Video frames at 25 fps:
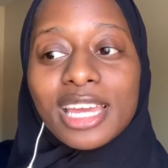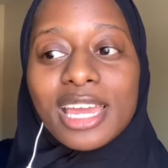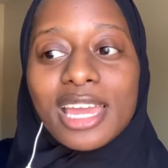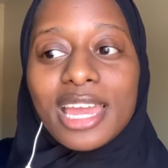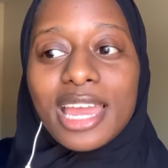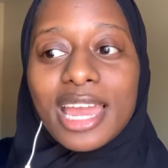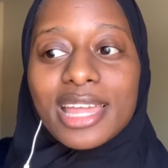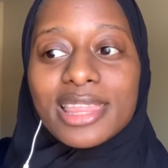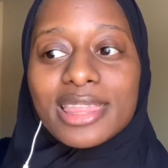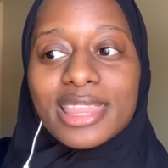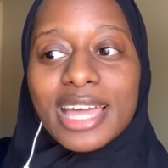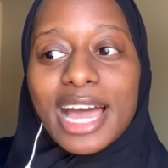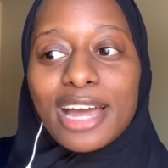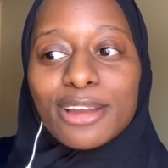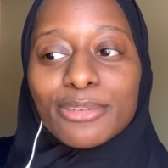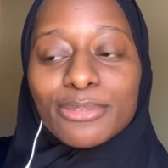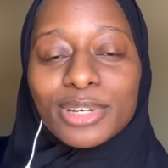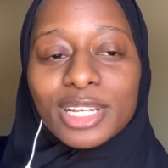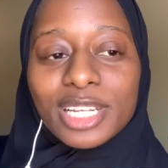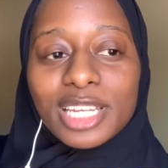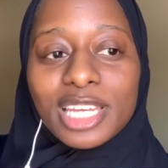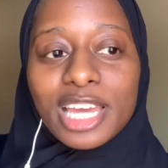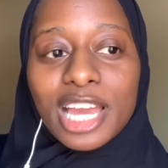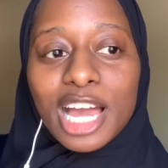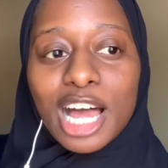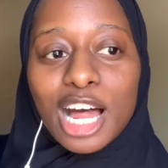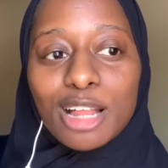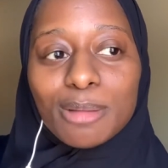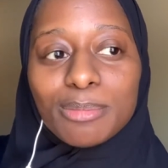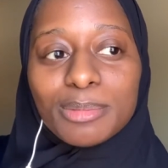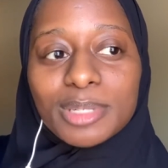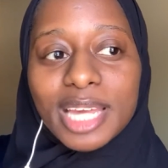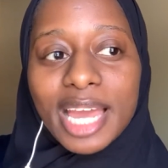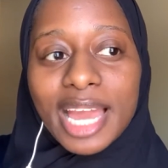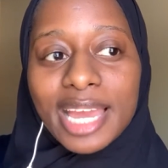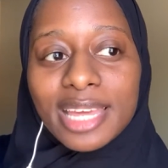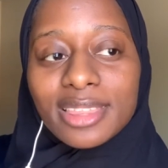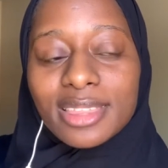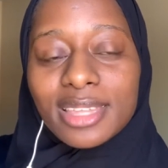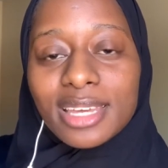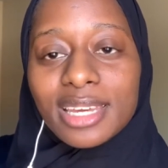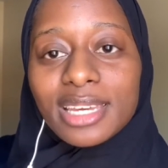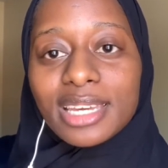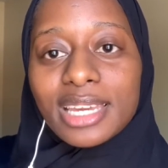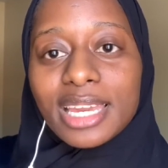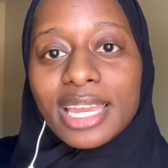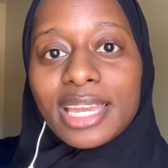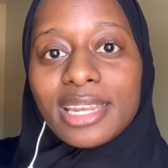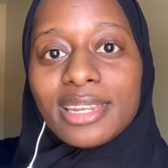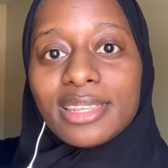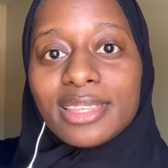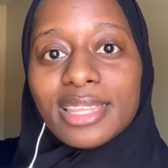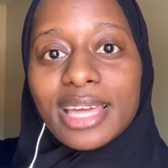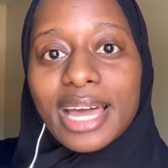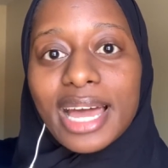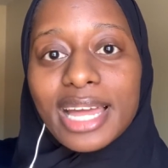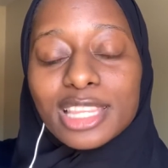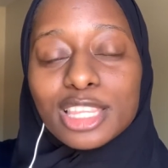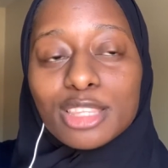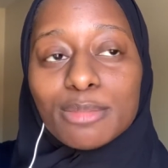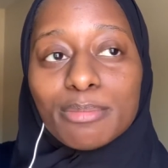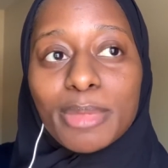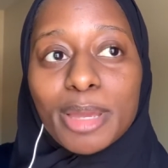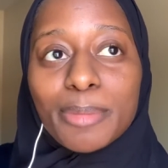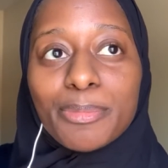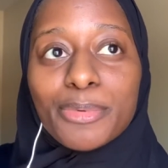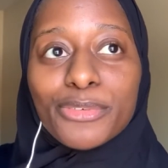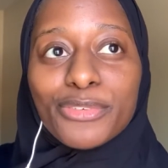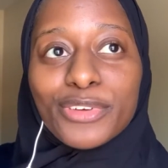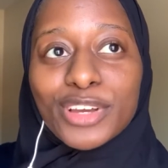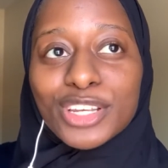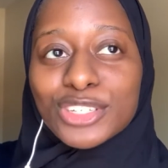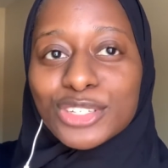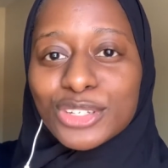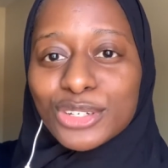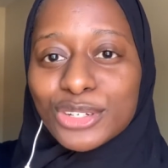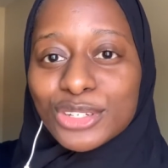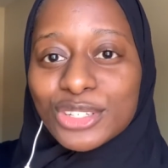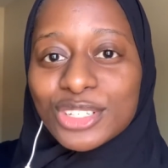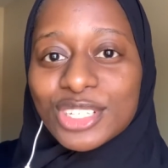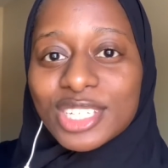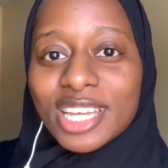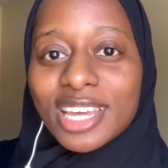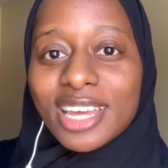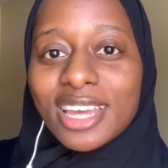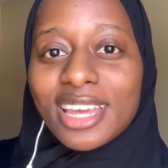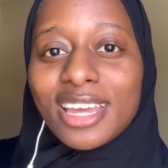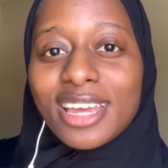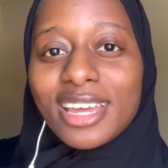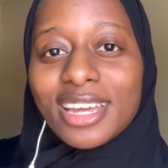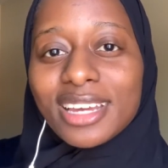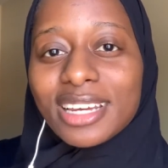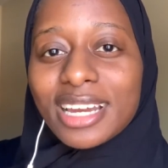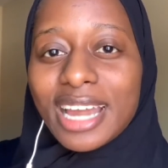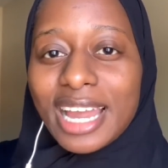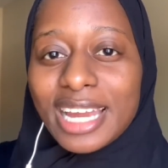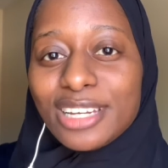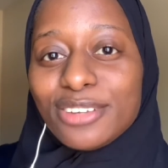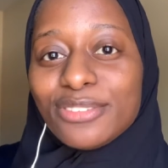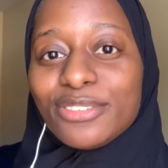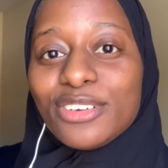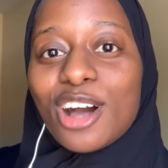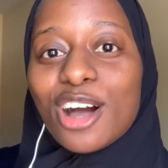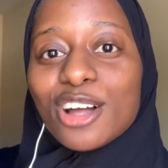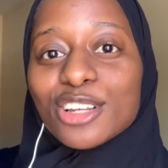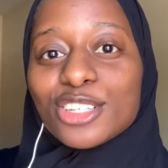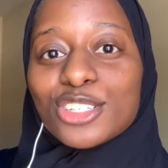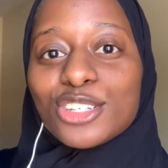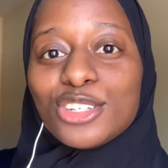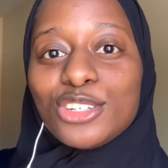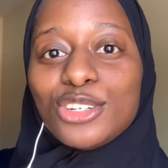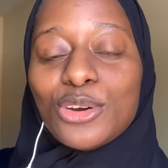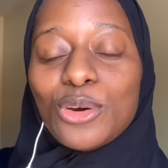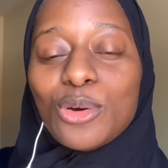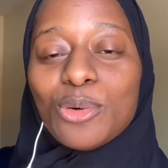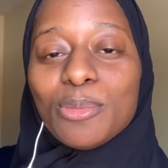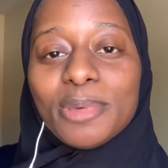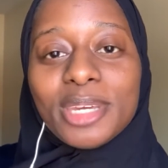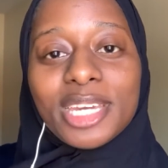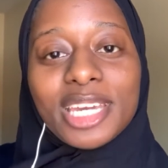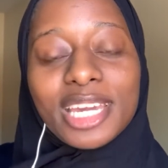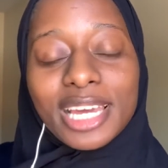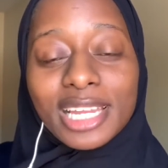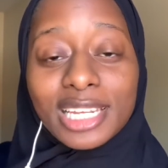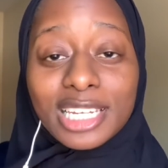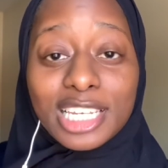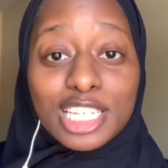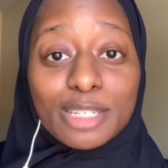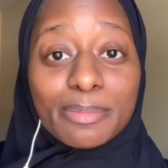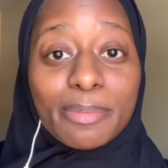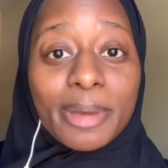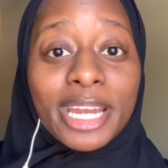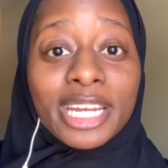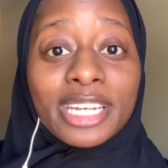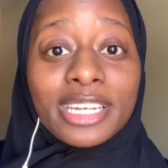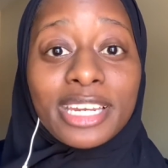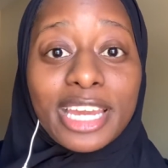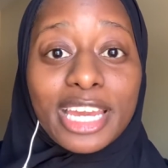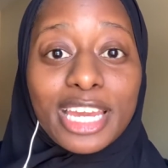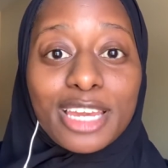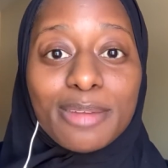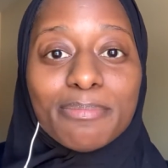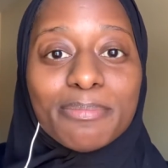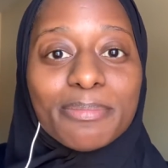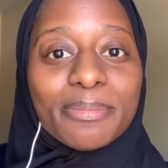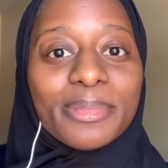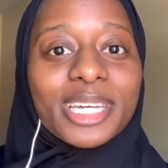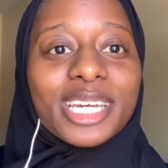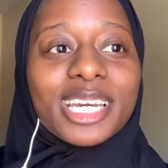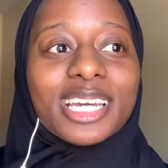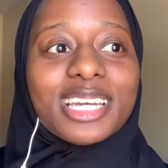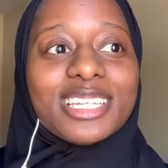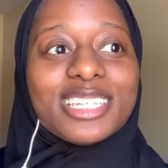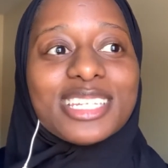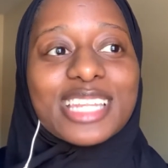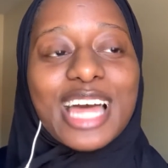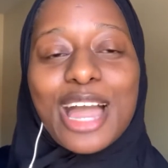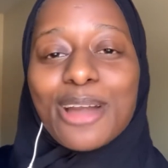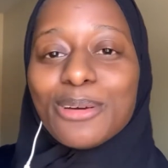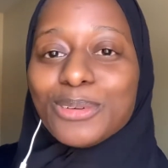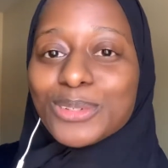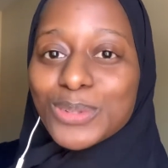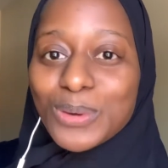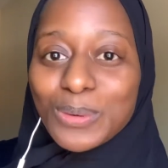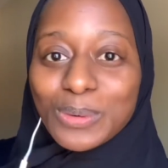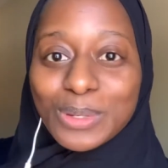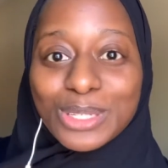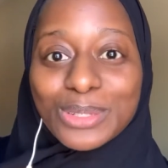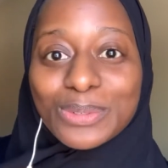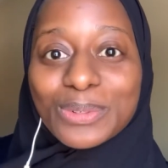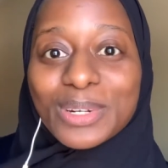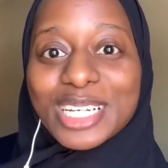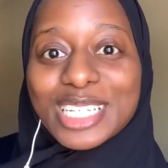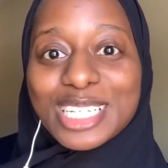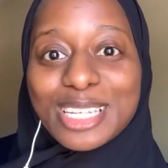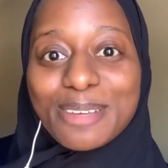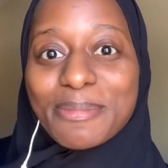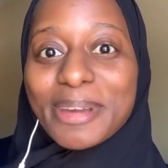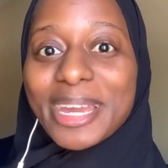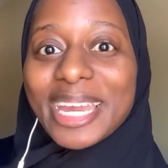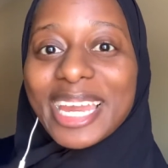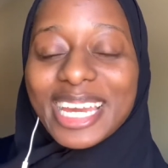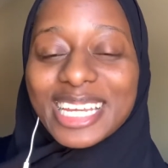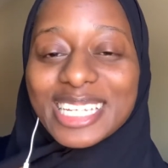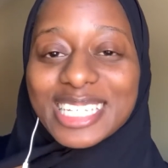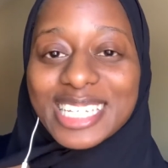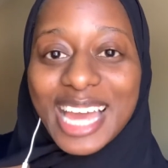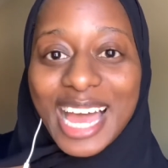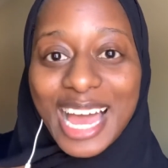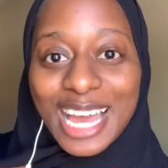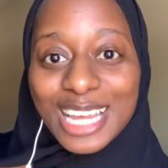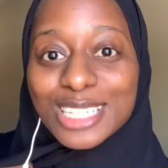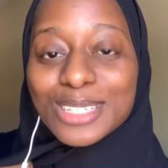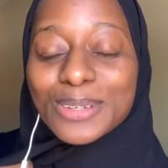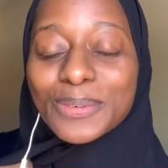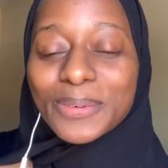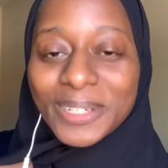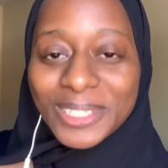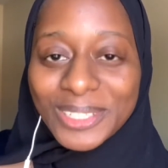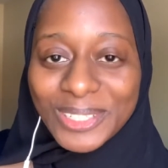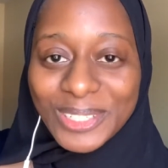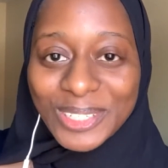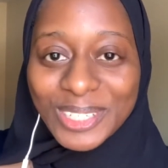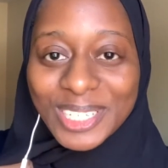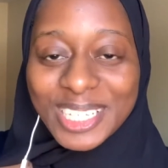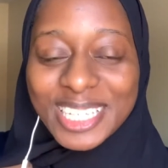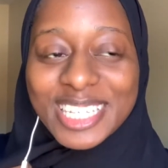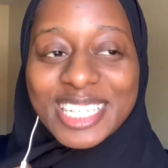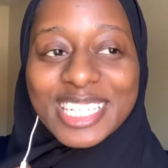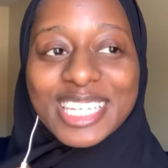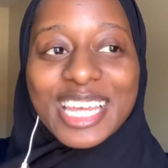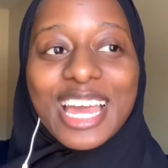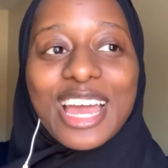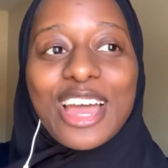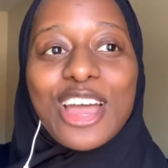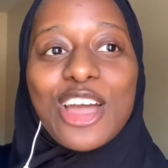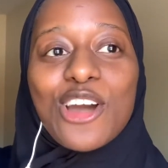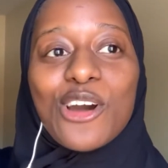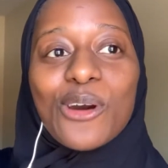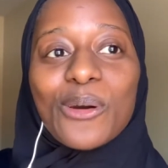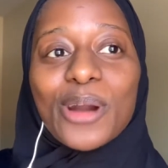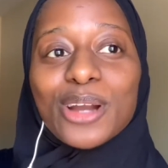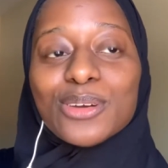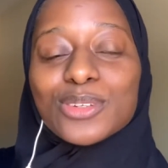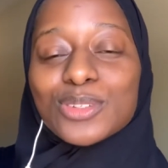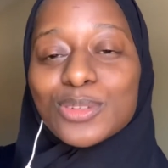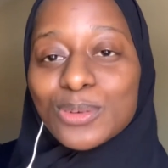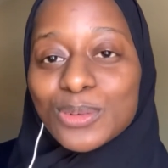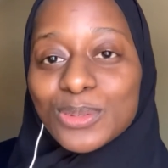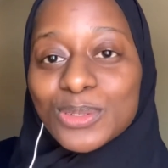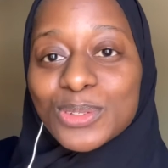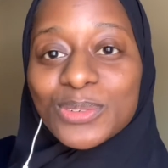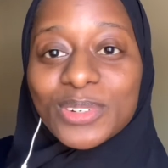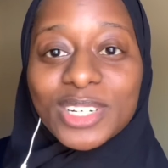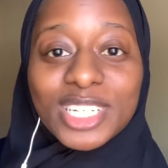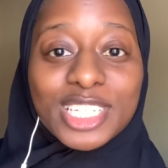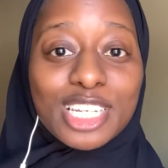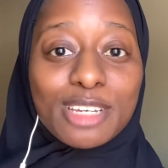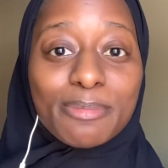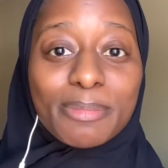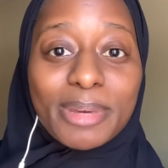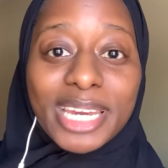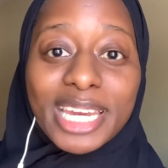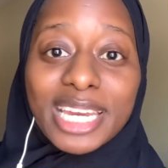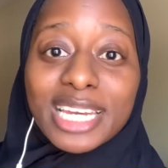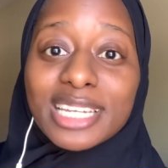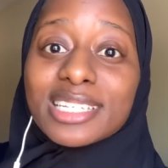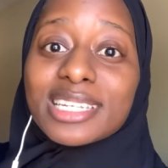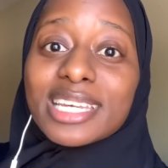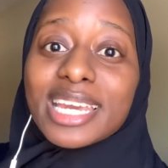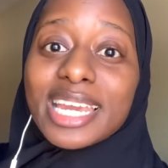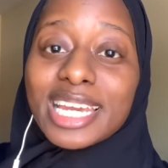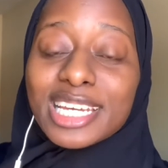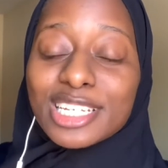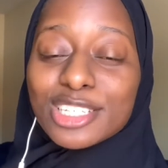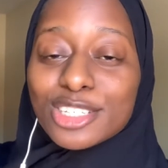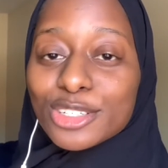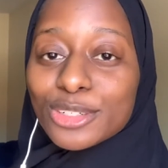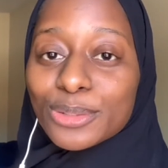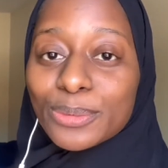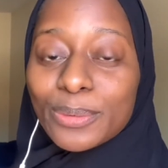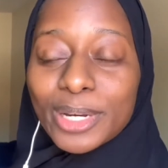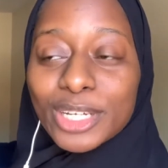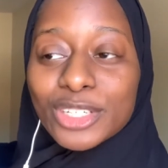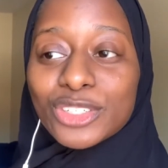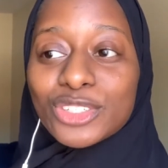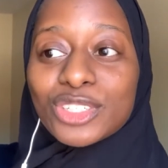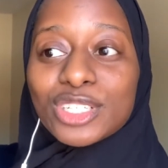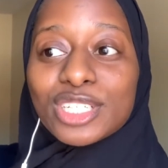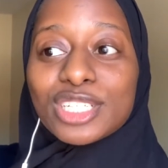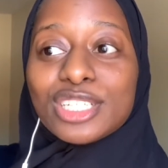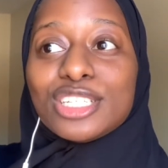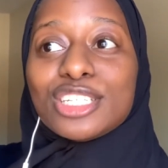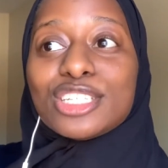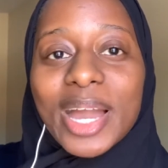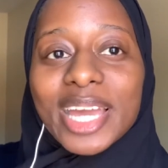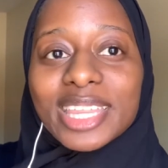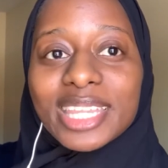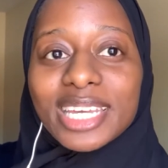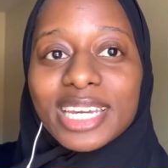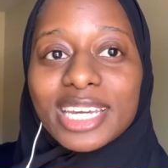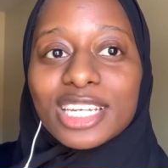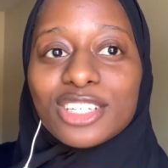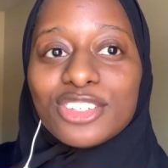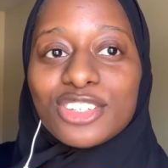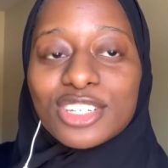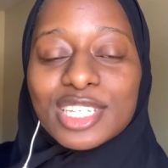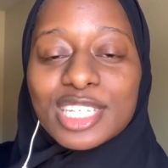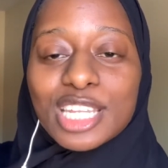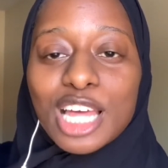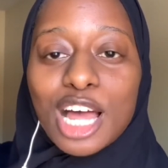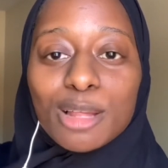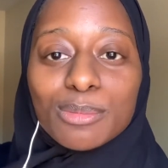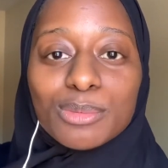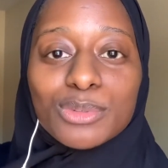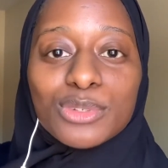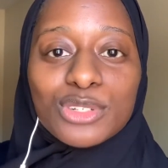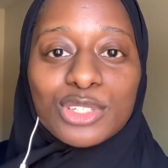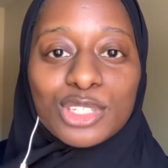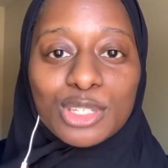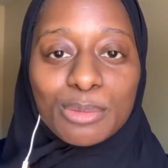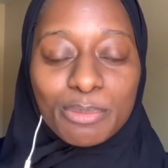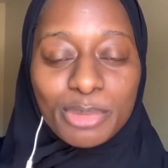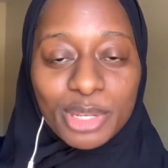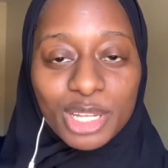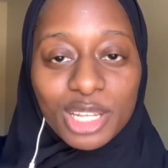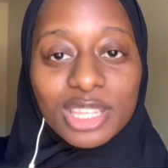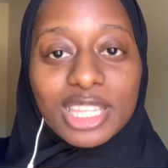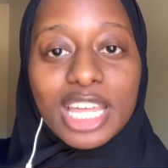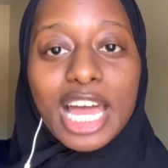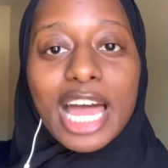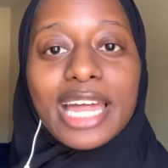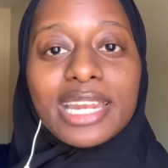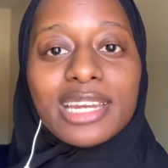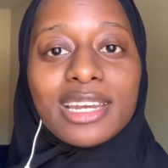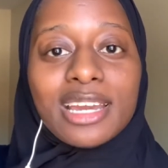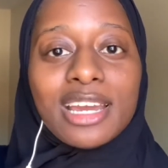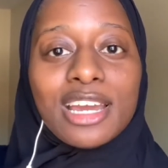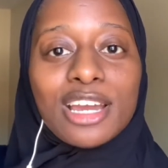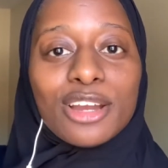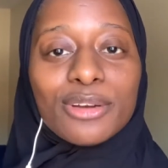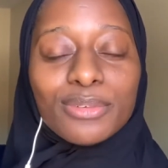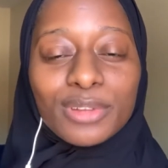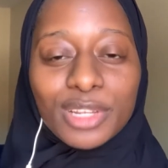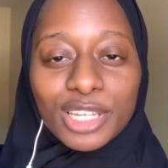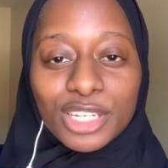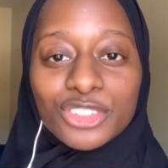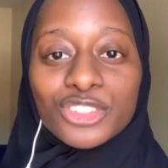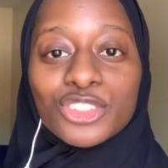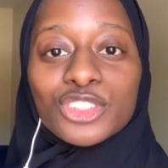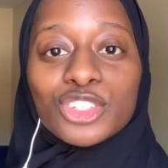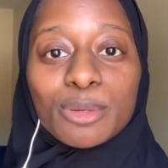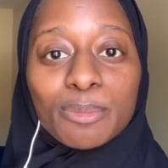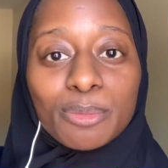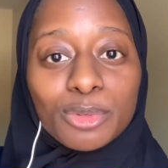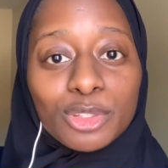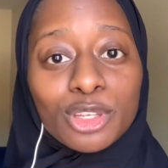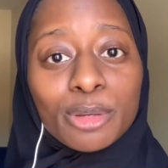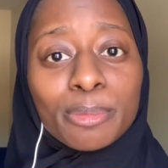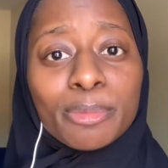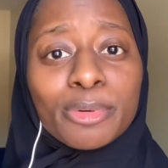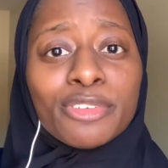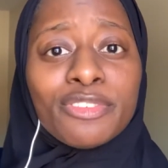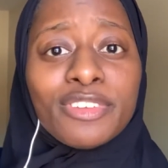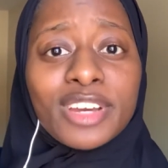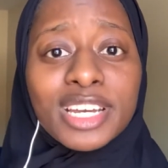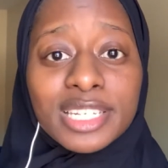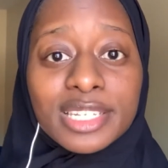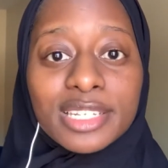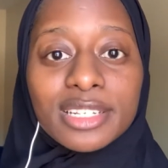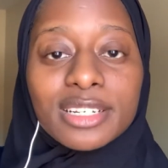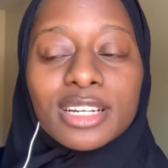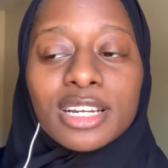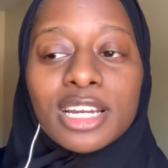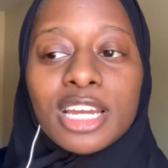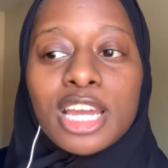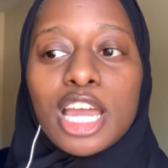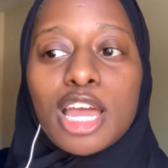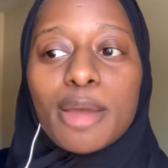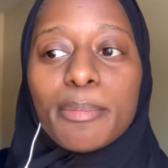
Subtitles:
And that really helped, I think, in that my professors kind of got to know me, at least by name, because I was always raising my hand to ask questions, or I was always raising my hand to answer questions. I think it just helps you to build that relationship with your professor, but it